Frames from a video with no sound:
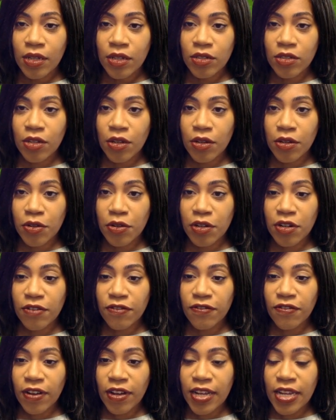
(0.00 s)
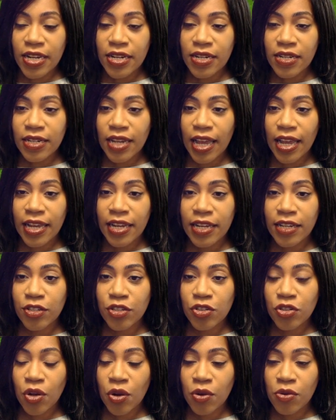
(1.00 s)
So you're going to find a
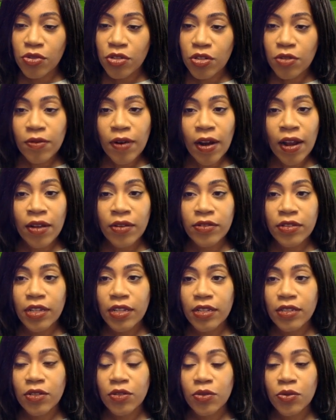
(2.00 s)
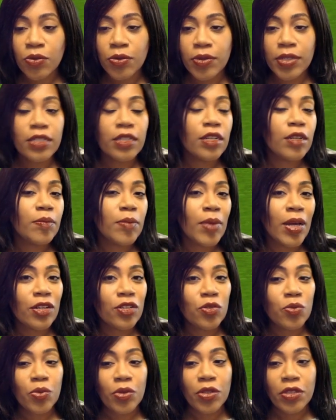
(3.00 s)
stone surround that's always going to
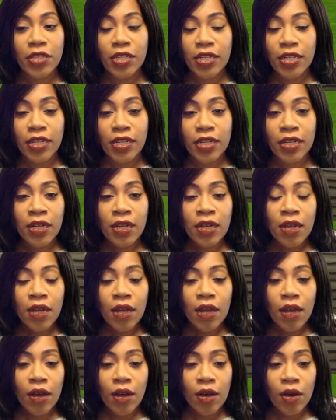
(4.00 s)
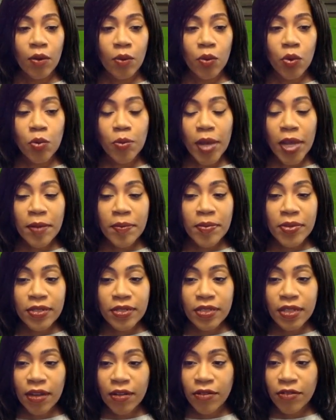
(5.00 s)
match with the wallpapers
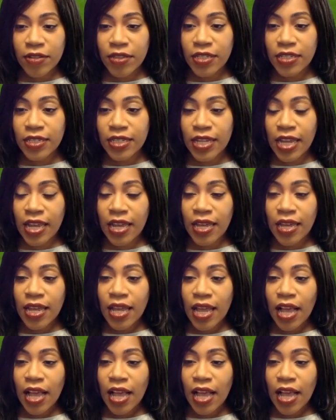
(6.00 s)
that are in the set.